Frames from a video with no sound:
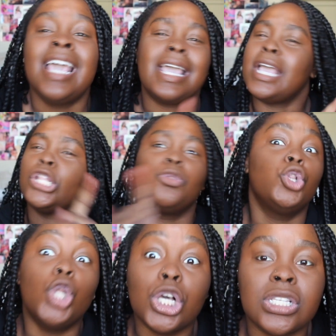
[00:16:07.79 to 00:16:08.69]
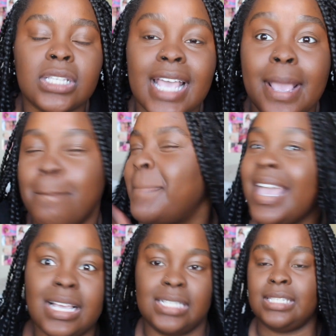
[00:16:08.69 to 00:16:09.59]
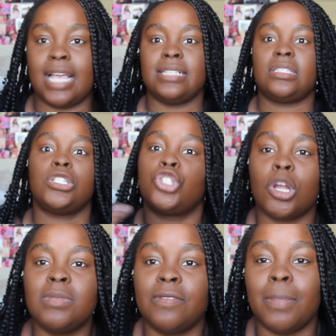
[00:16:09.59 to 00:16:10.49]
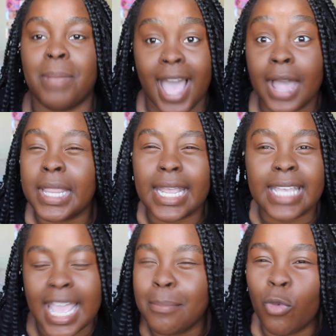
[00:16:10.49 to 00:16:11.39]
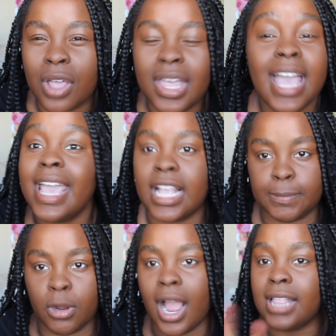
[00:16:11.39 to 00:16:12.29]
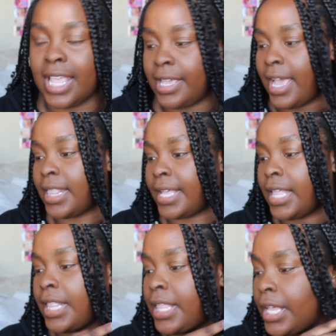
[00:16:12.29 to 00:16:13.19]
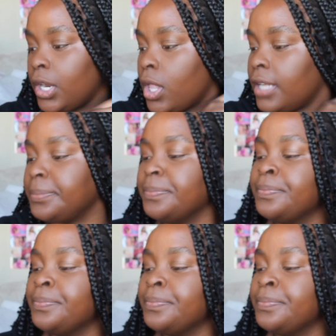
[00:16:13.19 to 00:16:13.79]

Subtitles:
It makes sense in terms of the pack that it came with. I like it. I like it a lot.